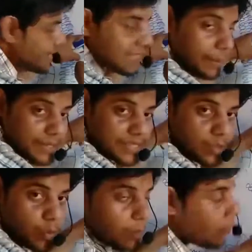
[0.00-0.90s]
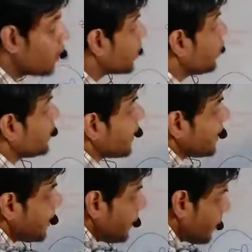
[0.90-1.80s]
this MHC1 molecule,
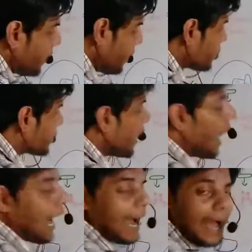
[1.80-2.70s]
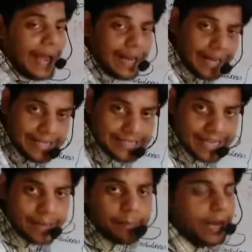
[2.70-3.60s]
then they produce
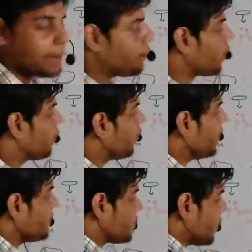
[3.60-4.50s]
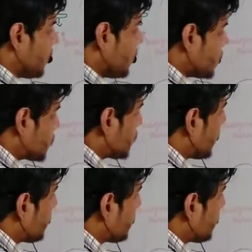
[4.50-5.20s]
granzyme and perfurins. So they